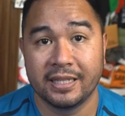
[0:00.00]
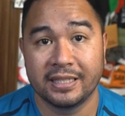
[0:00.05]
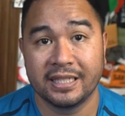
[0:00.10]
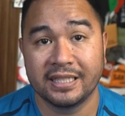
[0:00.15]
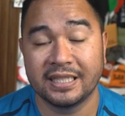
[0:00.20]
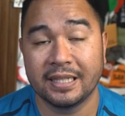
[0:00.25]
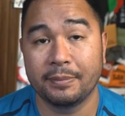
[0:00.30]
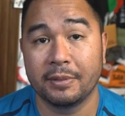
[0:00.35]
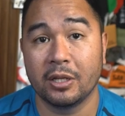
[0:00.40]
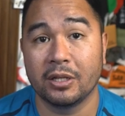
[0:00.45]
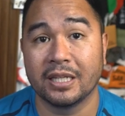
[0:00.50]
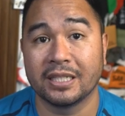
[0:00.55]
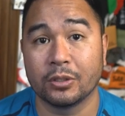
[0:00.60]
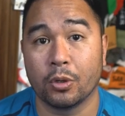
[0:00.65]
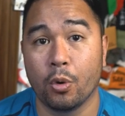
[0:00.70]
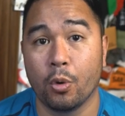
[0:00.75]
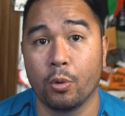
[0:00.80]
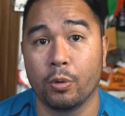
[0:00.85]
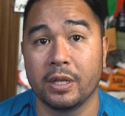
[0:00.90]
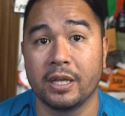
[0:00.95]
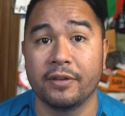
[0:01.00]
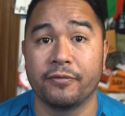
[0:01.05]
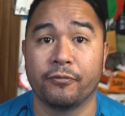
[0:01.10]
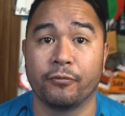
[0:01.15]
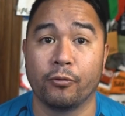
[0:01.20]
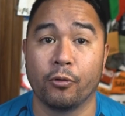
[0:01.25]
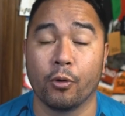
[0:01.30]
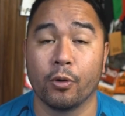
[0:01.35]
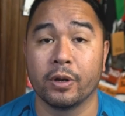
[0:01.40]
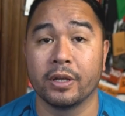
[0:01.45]
This is something that's only
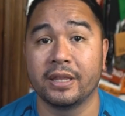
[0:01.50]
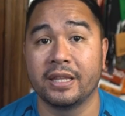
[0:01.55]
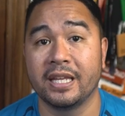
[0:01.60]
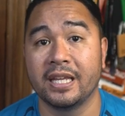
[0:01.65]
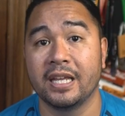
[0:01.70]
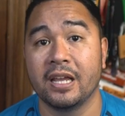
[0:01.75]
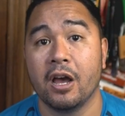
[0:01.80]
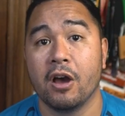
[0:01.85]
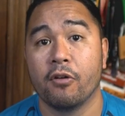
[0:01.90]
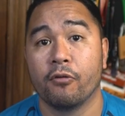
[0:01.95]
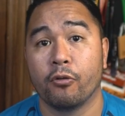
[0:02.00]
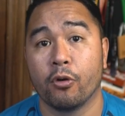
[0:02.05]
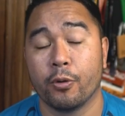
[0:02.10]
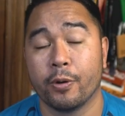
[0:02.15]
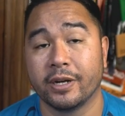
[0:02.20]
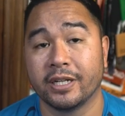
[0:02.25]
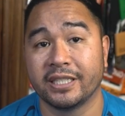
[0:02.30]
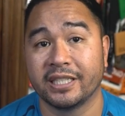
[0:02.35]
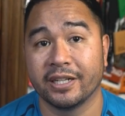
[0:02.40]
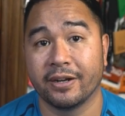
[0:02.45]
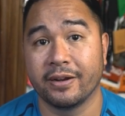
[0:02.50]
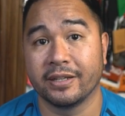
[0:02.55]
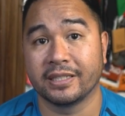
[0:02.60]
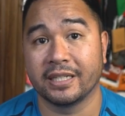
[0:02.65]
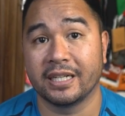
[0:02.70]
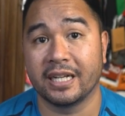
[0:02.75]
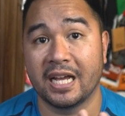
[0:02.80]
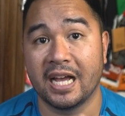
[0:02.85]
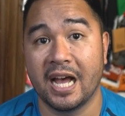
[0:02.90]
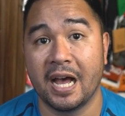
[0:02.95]
for the Forerunner series
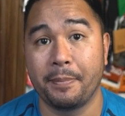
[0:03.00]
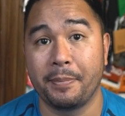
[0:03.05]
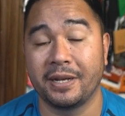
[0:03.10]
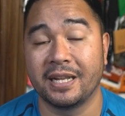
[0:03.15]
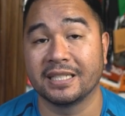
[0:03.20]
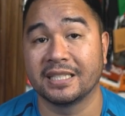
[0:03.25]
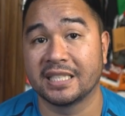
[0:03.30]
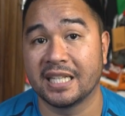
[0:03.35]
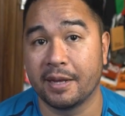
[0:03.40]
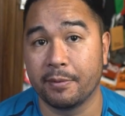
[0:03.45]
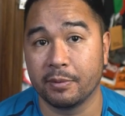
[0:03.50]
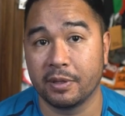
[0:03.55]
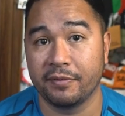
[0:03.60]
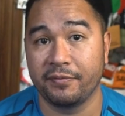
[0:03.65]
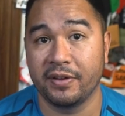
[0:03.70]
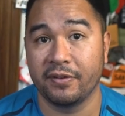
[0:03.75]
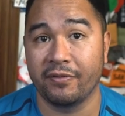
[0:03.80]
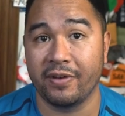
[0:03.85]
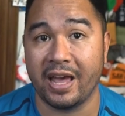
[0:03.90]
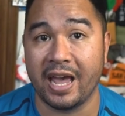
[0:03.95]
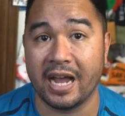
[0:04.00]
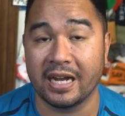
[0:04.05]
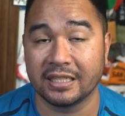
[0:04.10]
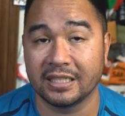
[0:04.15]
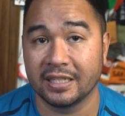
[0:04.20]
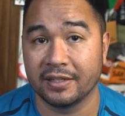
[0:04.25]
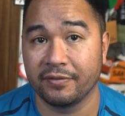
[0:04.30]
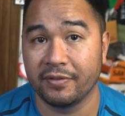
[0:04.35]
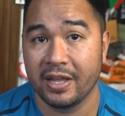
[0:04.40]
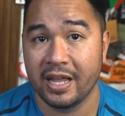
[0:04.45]
and up. It doesn't come with the Vivo
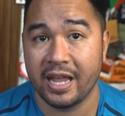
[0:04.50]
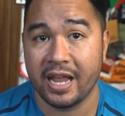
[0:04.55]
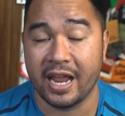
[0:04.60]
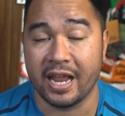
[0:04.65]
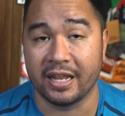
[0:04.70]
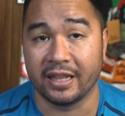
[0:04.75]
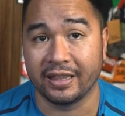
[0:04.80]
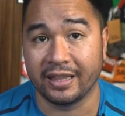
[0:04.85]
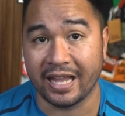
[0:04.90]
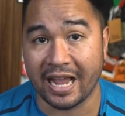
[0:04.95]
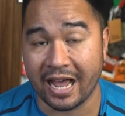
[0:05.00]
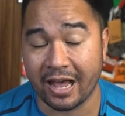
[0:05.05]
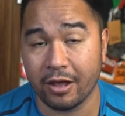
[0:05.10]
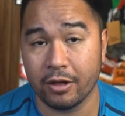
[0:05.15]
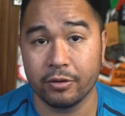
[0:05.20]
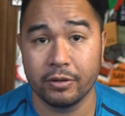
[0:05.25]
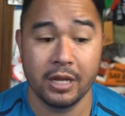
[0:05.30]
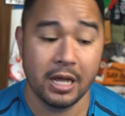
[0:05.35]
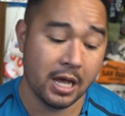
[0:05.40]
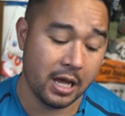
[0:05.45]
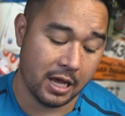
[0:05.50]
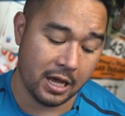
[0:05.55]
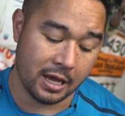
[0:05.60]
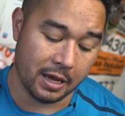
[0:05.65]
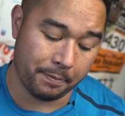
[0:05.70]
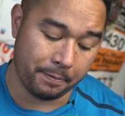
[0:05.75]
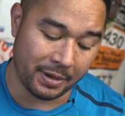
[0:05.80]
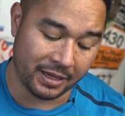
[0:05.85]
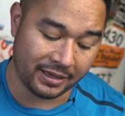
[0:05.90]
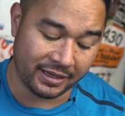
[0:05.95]
Active and down,
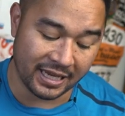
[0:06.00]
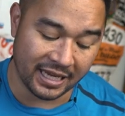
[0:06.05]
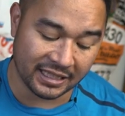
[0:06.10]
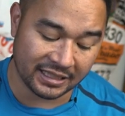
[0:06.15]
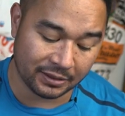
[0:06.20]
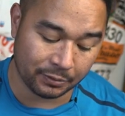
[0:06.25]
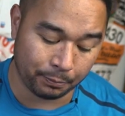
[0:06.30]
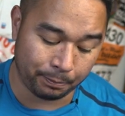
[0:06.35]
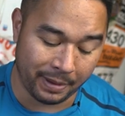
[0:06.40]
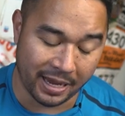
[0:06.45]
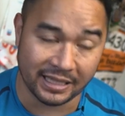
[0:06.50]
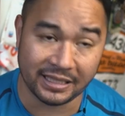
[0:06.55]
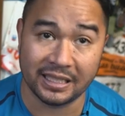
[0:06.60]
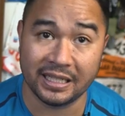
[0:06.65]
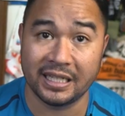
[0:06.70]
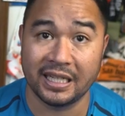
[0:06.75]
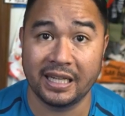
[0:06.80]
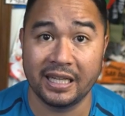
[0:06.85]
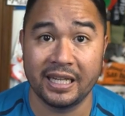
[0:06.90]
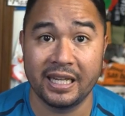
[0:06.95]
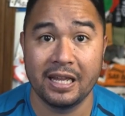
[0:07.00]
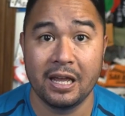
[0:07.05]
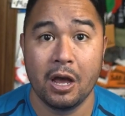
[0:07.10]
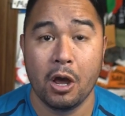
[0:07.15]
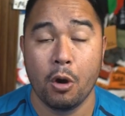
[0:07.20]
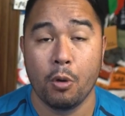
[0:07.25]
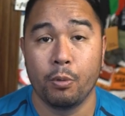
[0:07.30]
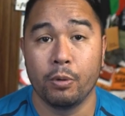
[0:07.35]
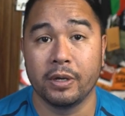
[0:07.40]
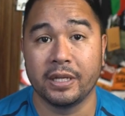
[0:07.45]
but this basically
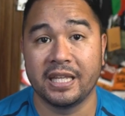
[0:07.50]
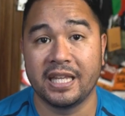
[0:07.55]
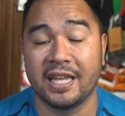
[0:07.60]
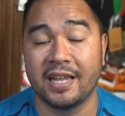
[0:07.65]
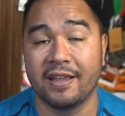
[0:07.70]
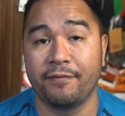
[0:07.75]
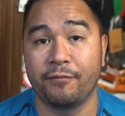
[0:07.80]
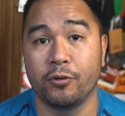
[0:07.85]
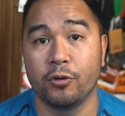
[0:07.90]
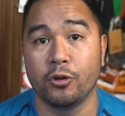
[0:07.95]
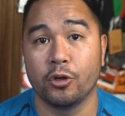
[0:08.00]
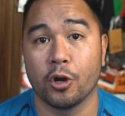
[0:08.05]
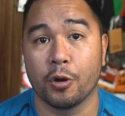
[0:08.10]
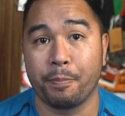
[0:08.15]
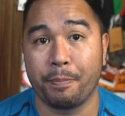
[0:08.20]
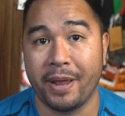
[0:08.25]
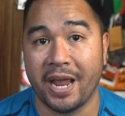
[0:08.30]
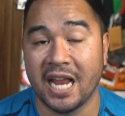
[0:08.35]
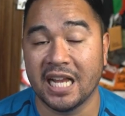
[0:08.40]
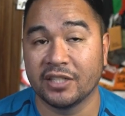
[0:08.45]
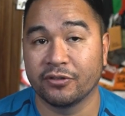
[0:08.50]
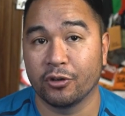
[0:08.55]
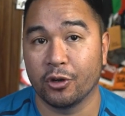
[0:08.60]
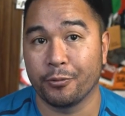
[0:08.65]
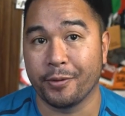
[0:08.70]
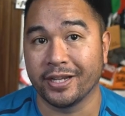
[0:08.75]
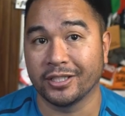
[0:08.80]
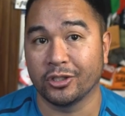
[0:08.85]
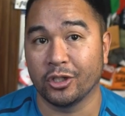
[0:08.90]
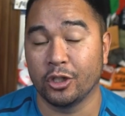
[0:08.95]
will give you your pace for a
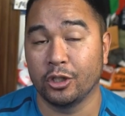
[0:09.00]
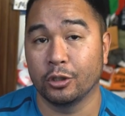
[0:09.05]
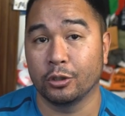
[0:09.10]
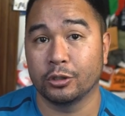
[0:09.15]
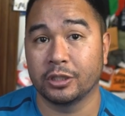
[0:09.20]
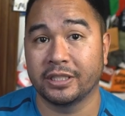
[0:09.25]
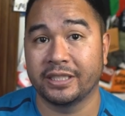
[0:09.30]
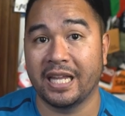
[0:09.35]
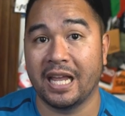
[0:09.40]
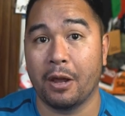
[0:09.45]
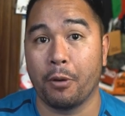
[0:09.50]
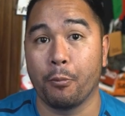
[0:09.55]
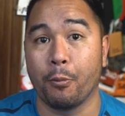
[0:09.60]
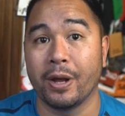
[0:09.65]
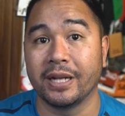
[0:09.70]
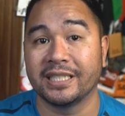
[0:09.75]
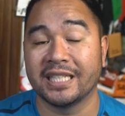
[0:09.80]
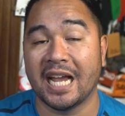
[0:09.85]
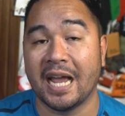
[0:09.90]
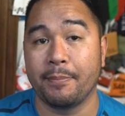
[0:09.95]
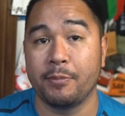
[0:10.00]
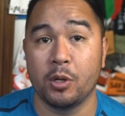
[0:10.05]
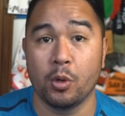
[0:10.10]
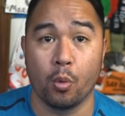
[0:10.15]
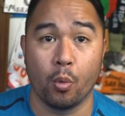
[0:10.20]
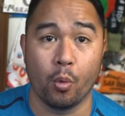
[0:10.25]
race. So you'll set what time you